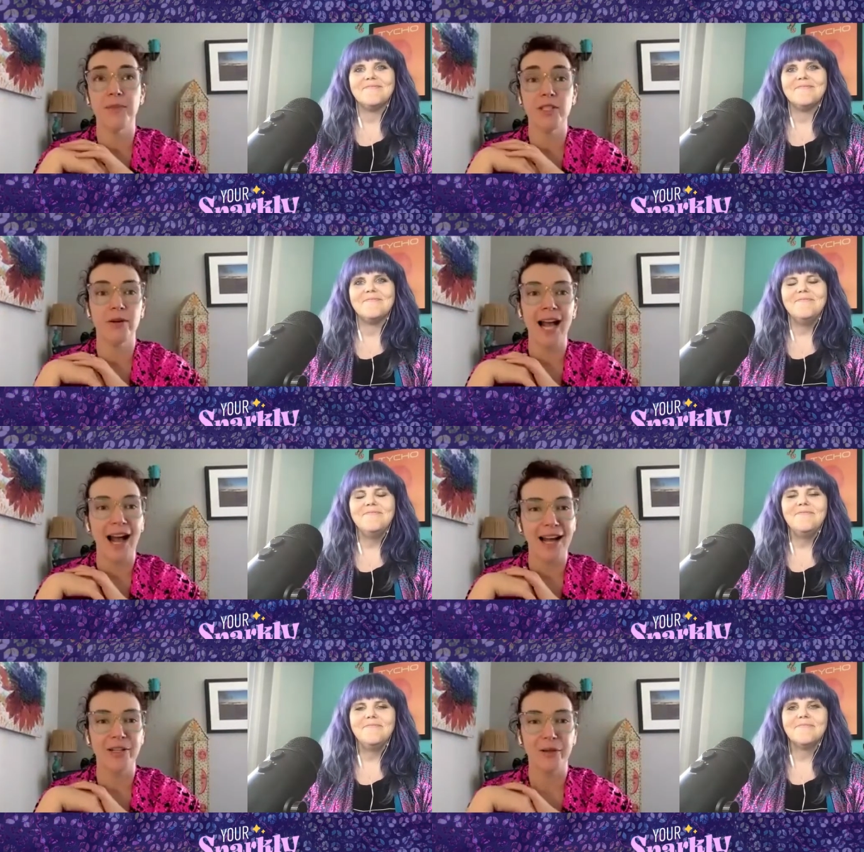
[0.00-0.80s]
Speaker 1: so yeah
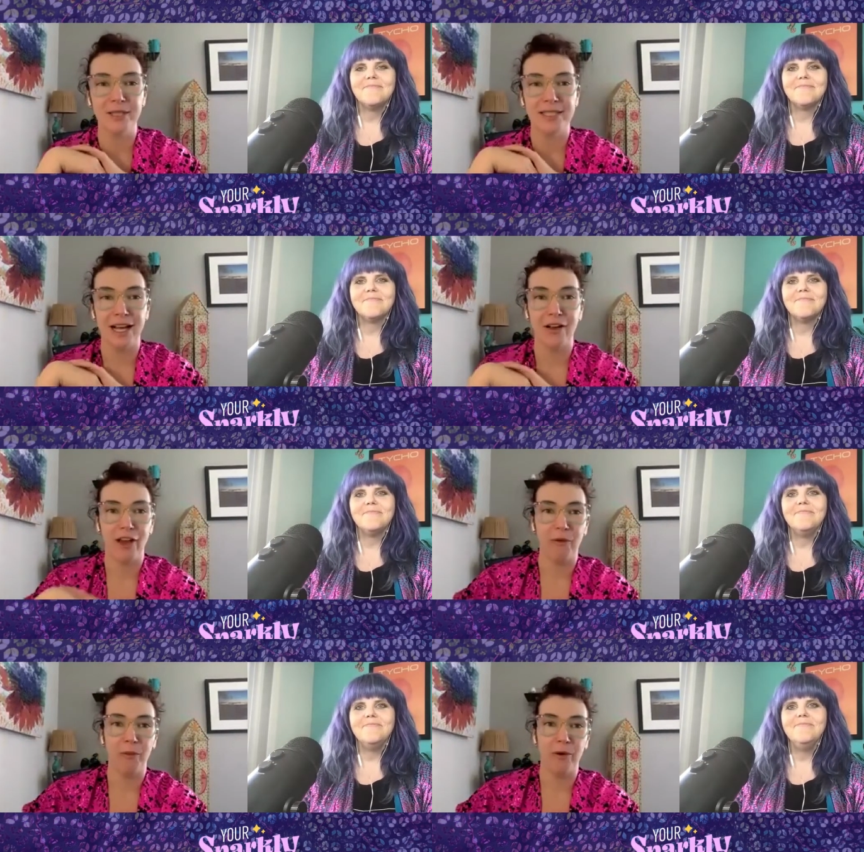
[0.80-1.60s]
i totally see how
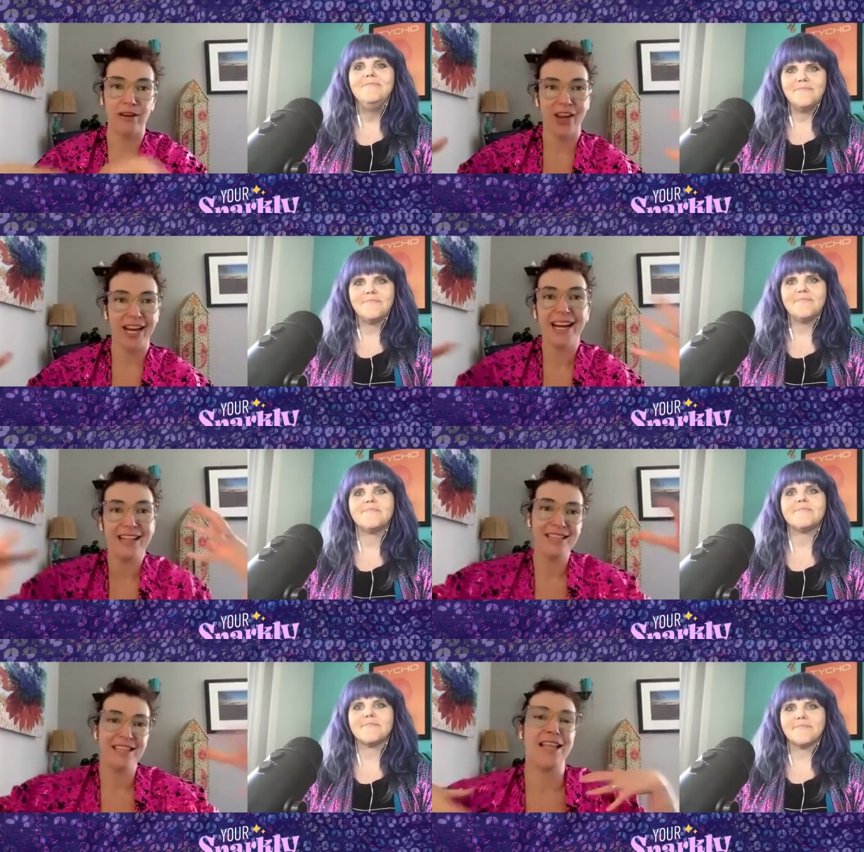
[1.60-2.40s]
that would again
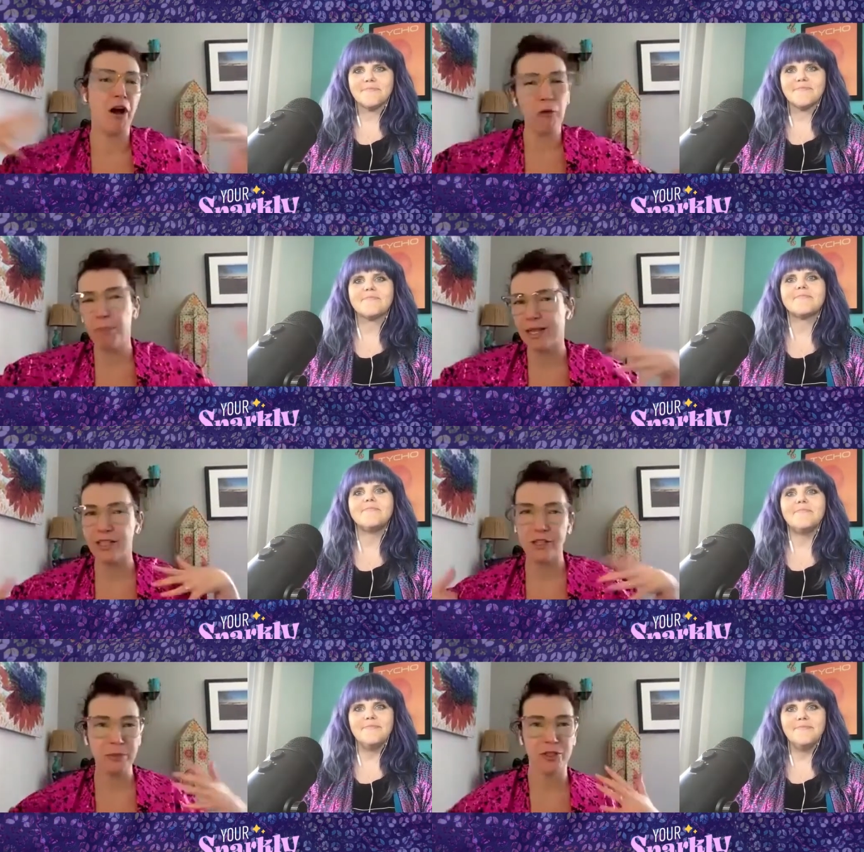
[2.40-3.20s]
it's like that open
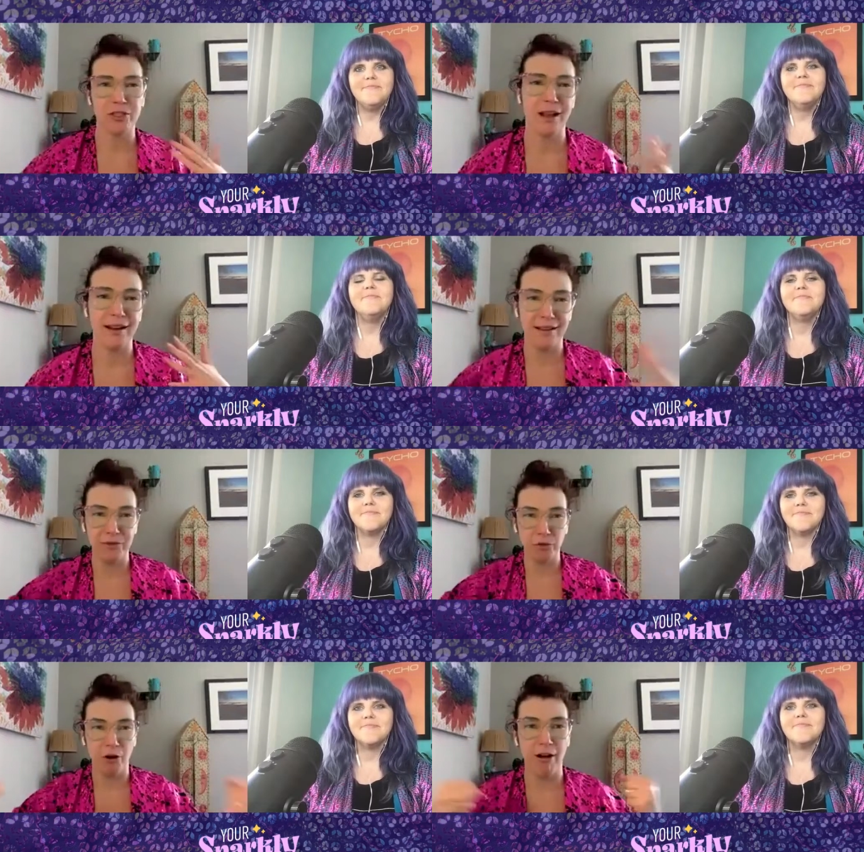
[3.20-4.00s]
loop just kind of
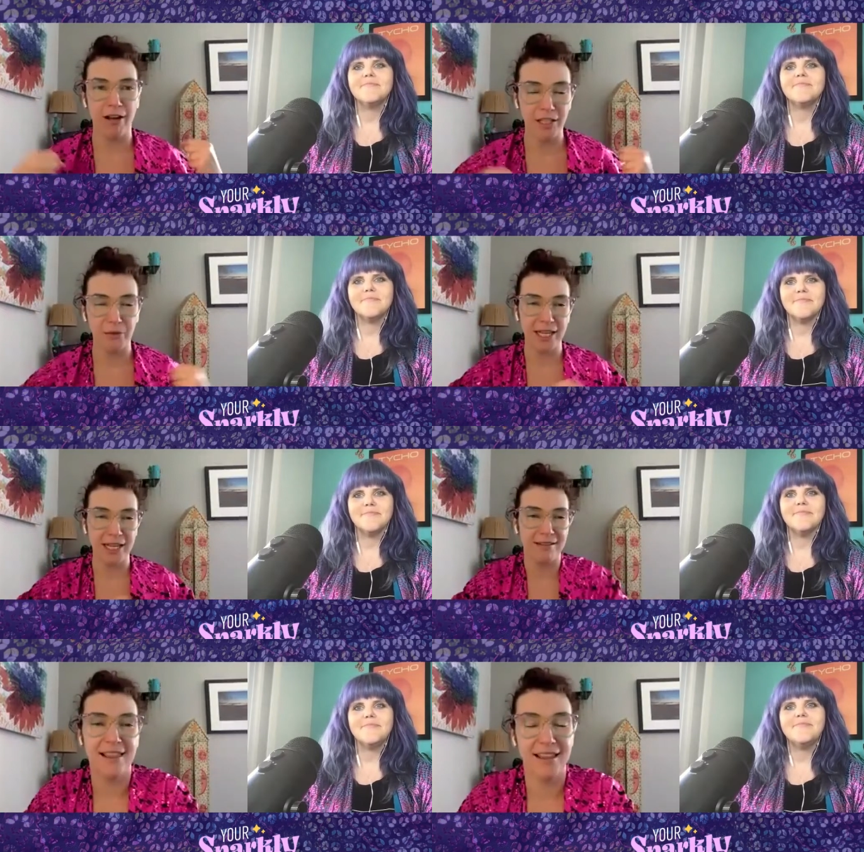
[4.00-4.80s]
drawing you
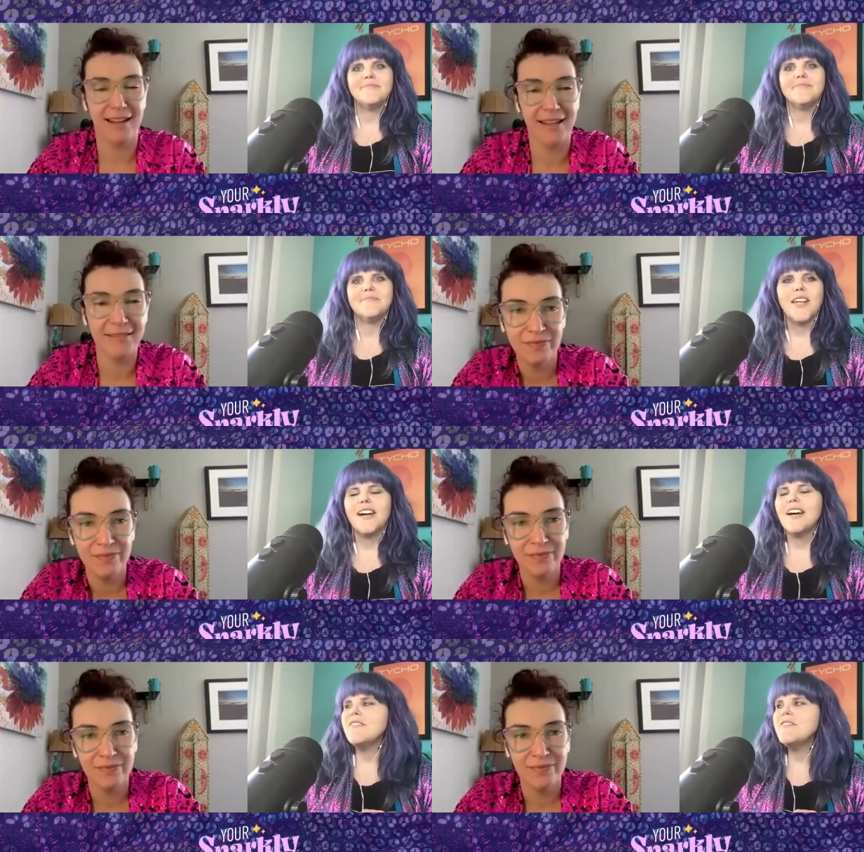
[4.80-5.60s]
in thing
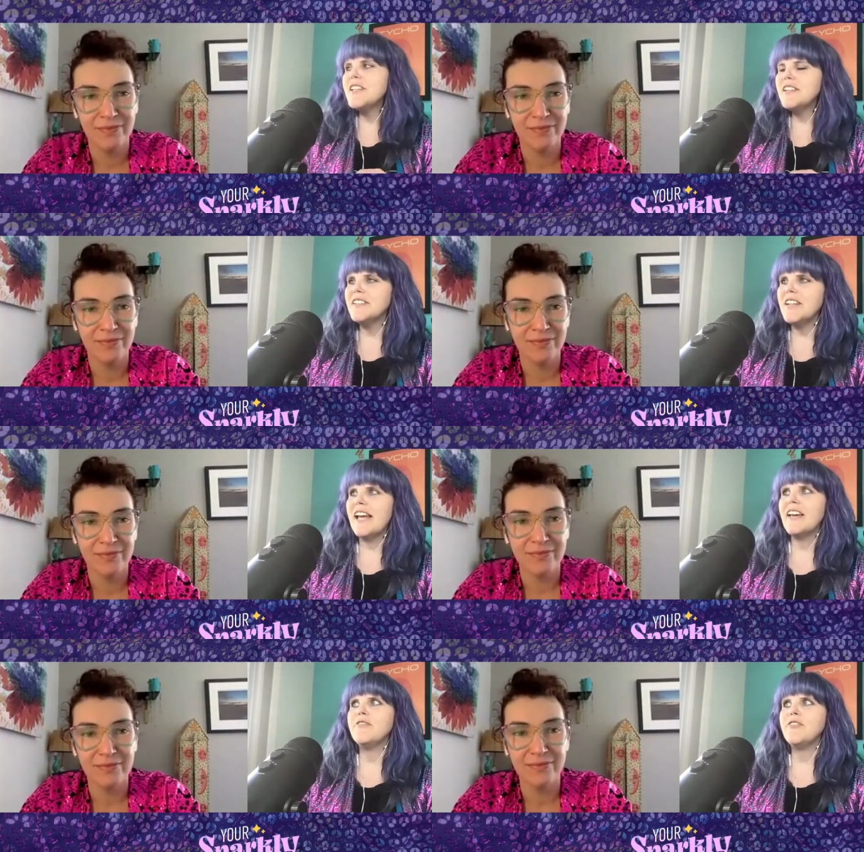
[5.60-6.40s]
Speaker 2: yeah i've seen
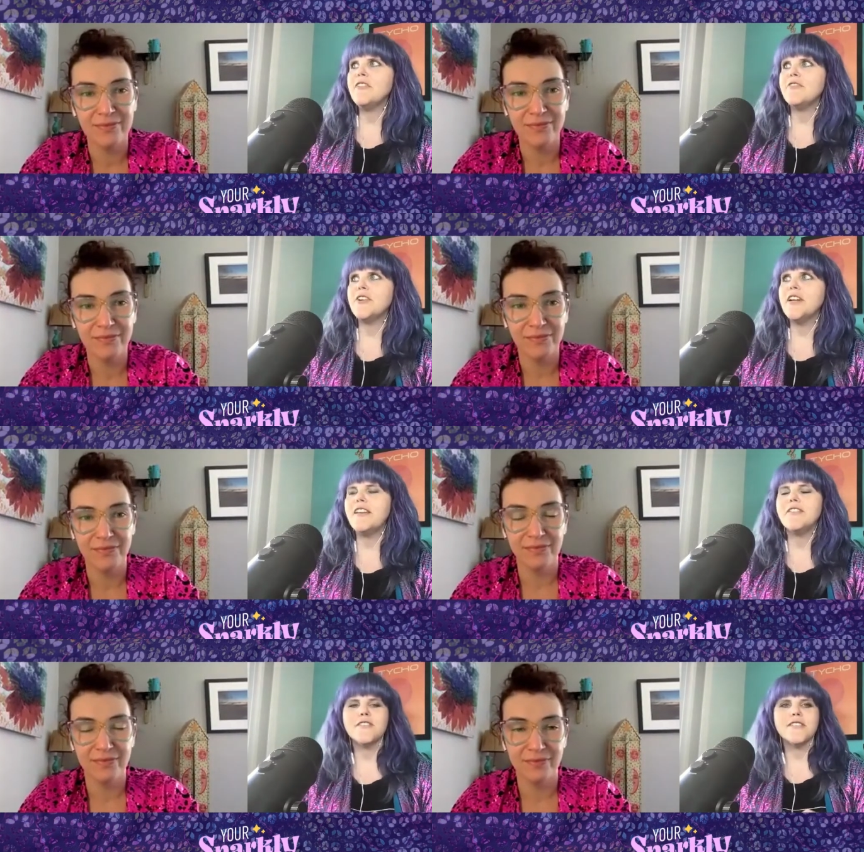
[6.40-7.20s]
a handful of
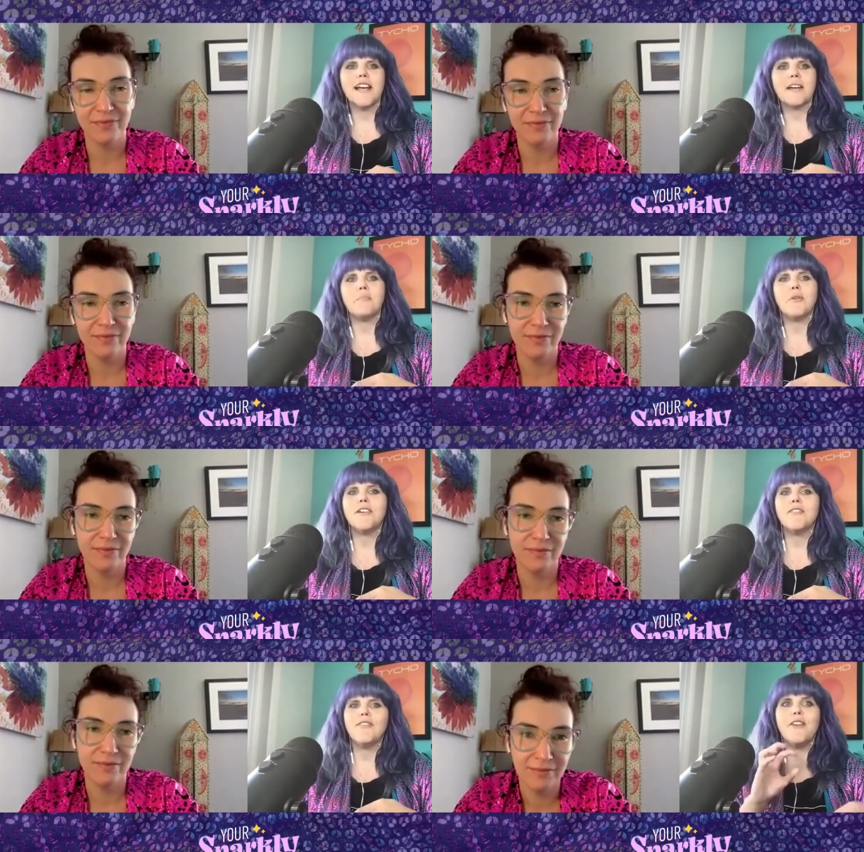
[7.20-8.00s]
creators like
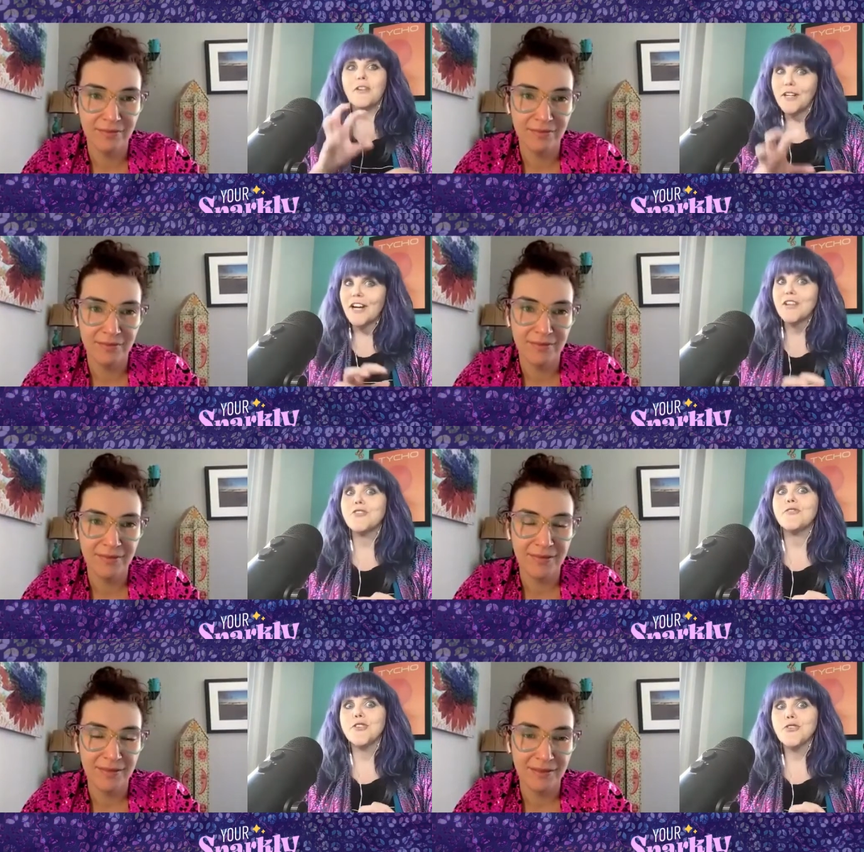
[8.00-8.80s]
put very
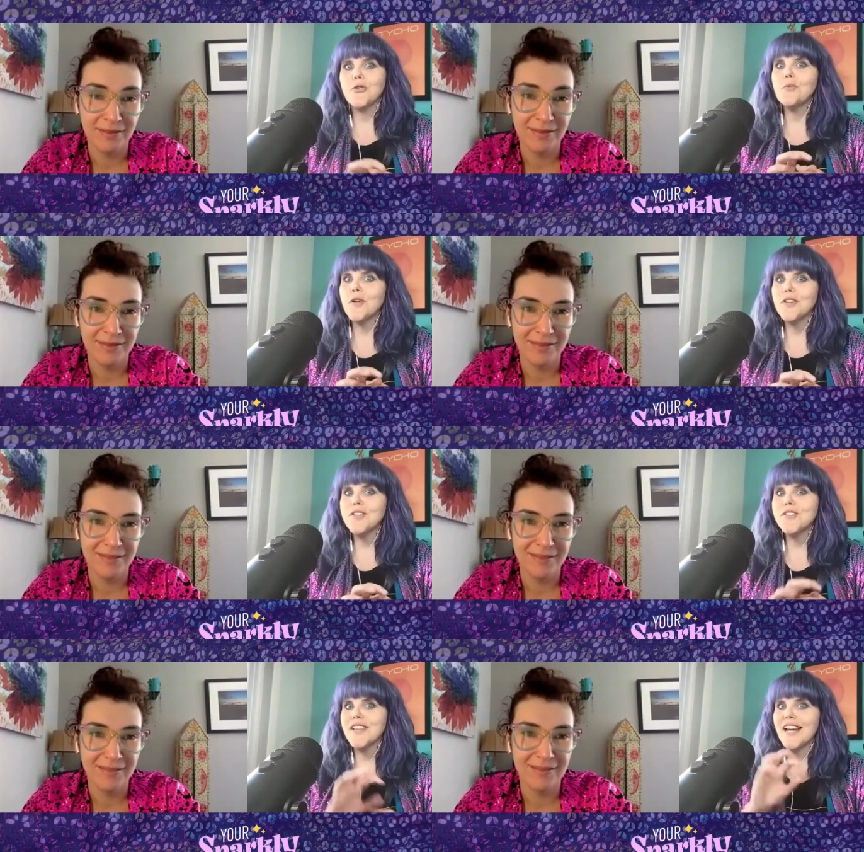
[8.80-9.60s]
controversial
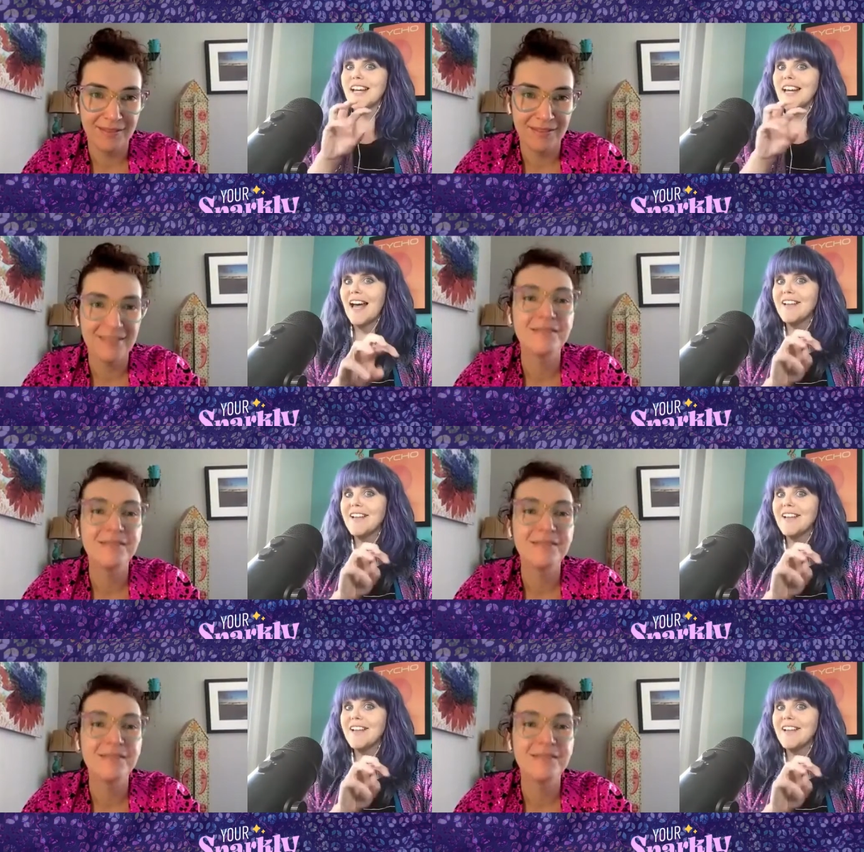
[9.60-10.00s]
words like